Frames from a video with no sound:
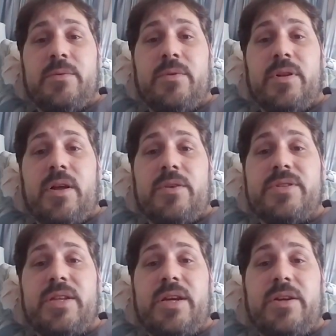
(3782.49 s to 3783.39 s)
We'll all
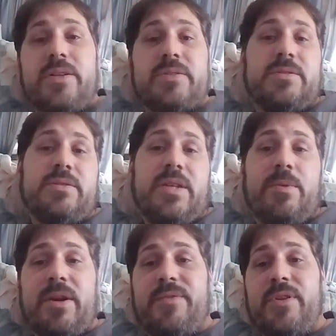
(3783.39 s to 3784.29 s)
sit here and get
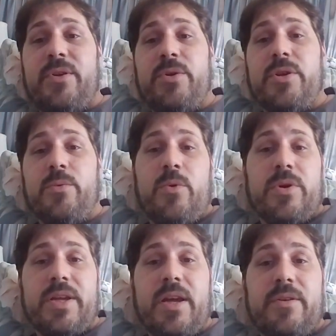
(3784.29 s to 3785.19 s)
ready for the nuclear war
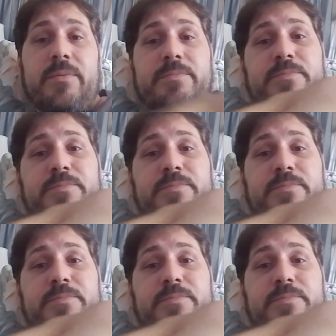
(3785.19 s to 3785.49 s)
together.